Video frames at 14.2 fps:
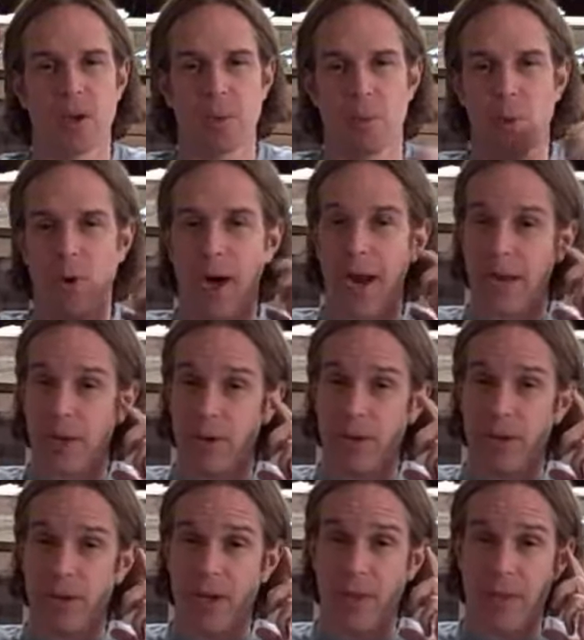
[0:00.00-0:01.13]
more
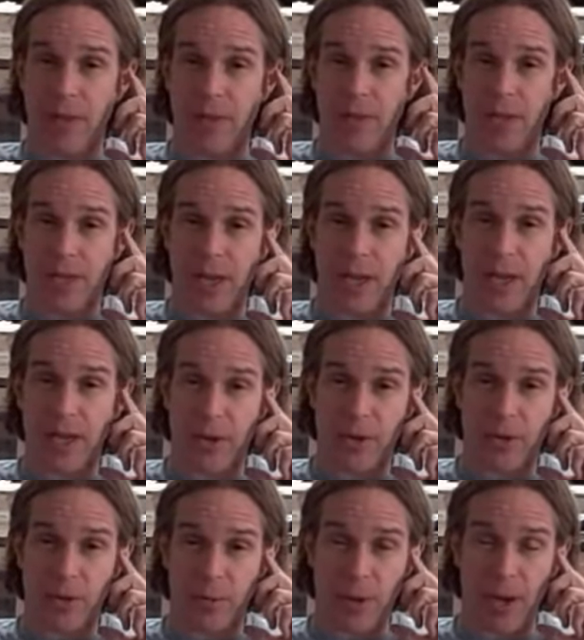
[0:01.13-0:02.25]
accurate than the uh, ear
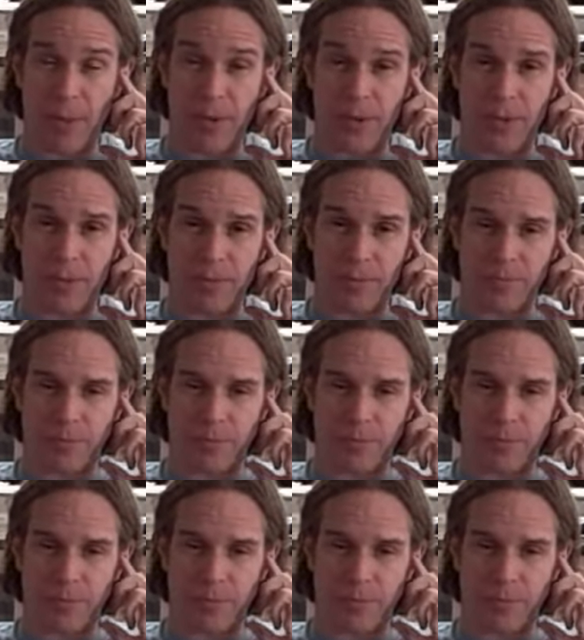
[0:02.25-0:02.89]
thermometer.